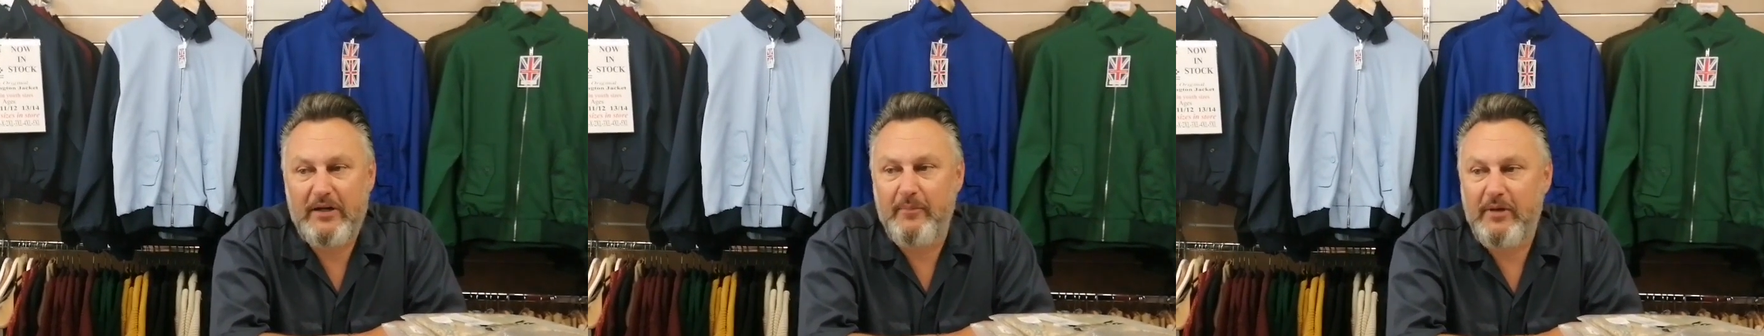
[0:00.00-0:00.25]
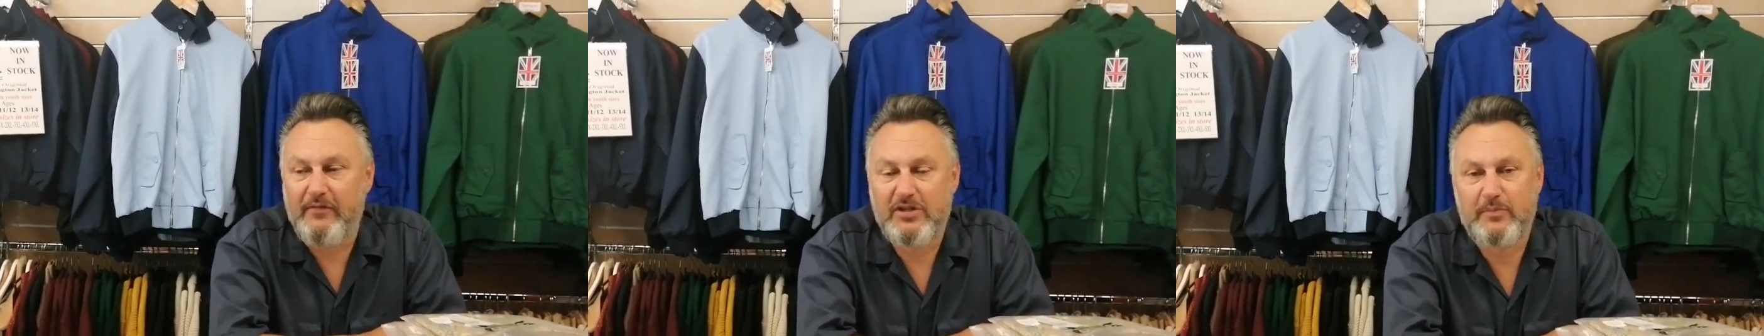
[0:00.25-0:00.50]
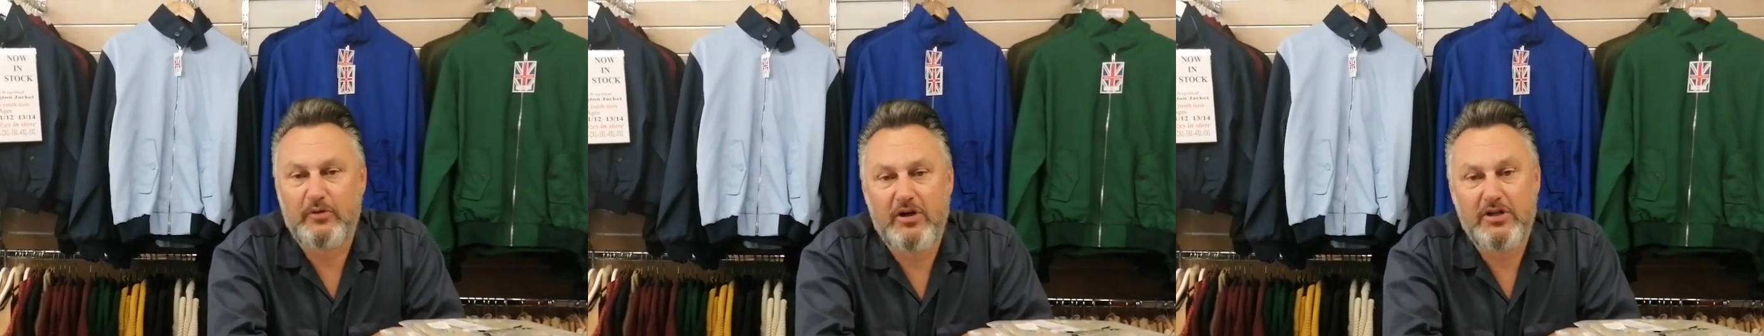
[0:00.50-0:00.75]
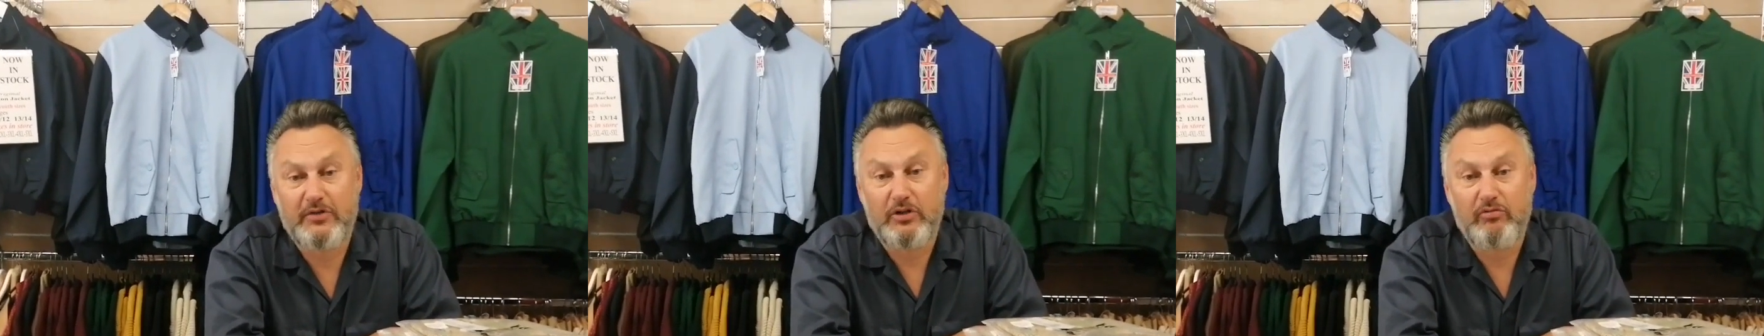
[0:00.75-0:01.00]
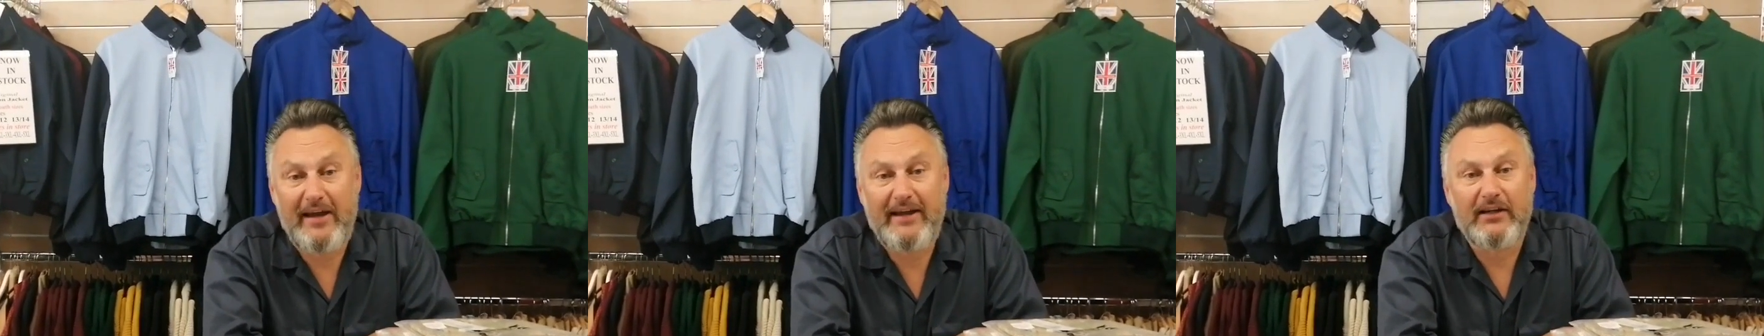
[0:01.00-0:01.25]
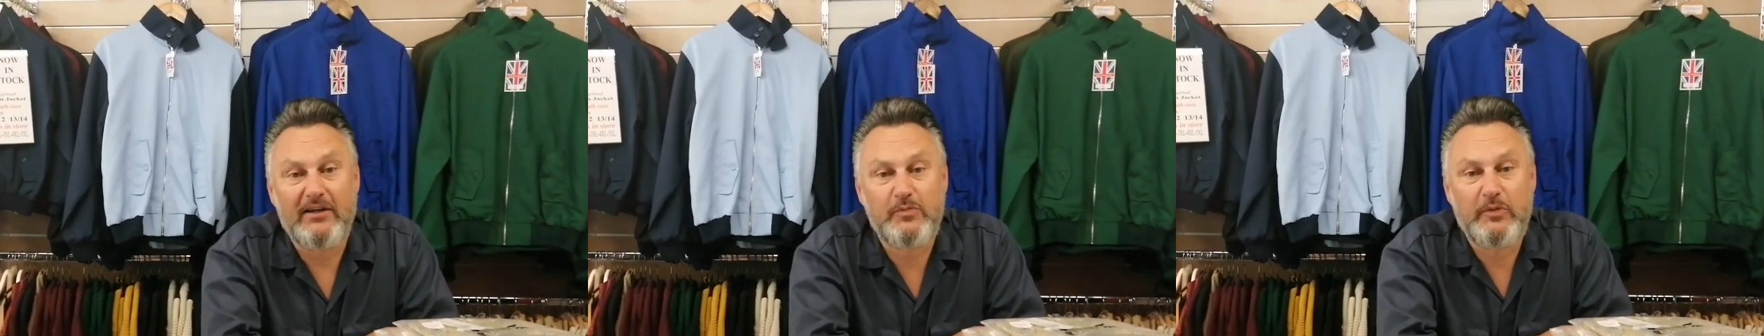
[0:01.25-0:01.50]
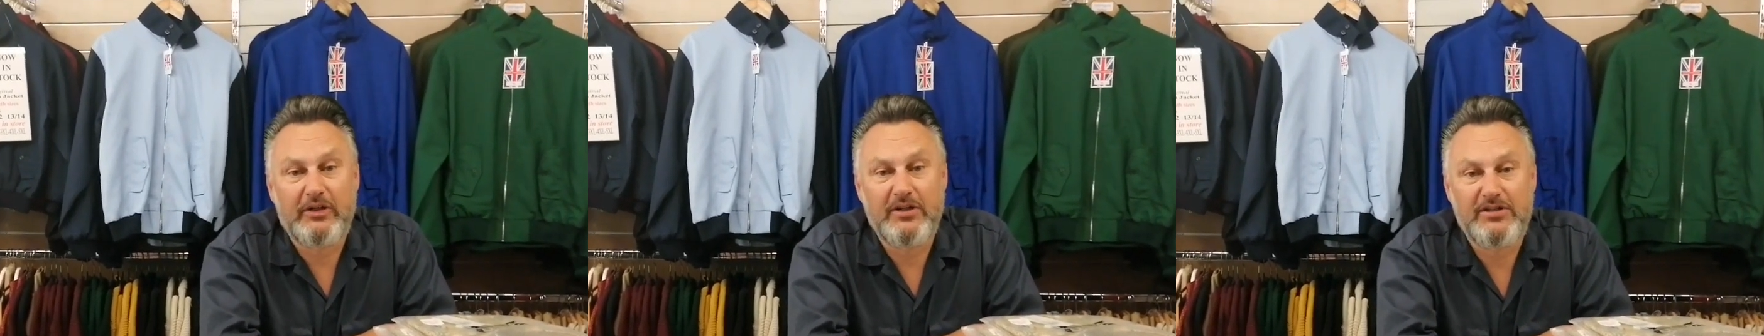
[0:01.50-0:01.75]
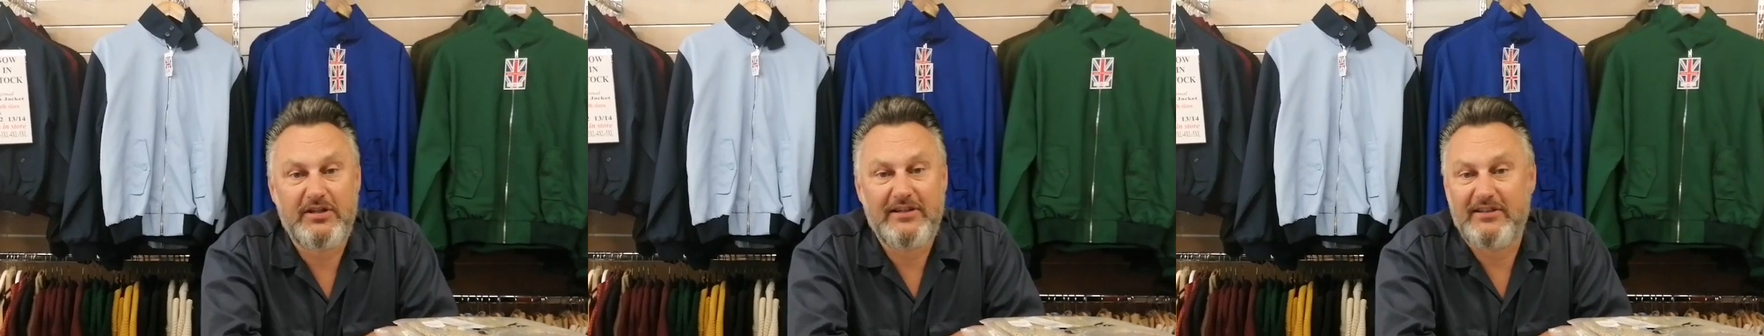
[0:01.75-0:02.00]
been a bit of a surprise for the regulars
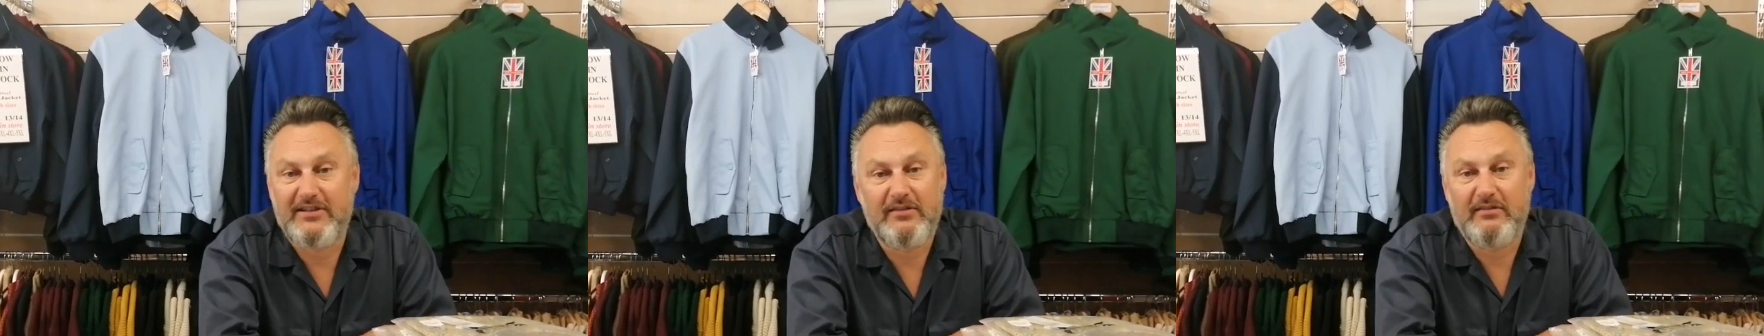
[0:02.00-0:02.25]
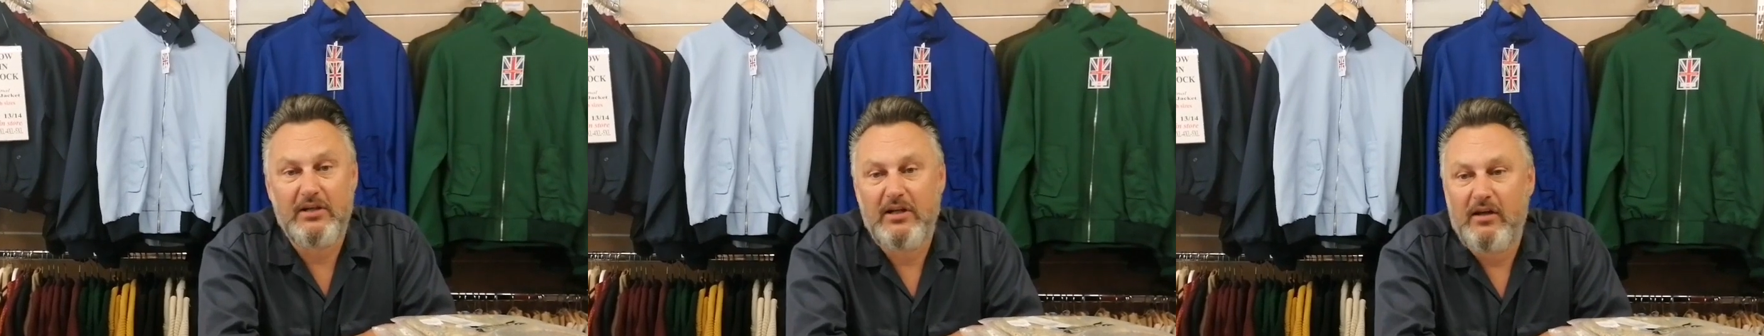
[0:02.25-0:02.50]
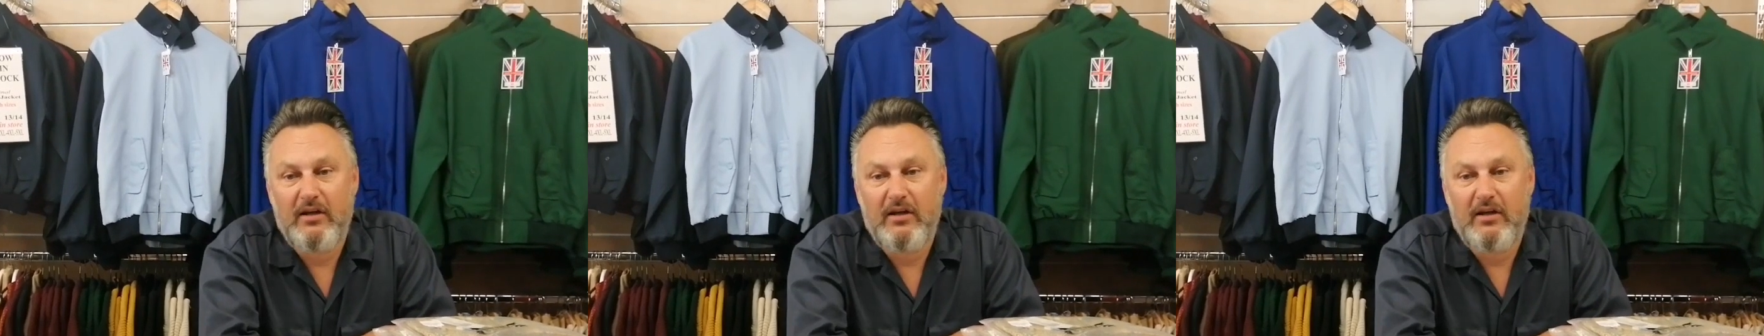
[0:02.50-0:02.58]
because they didn't.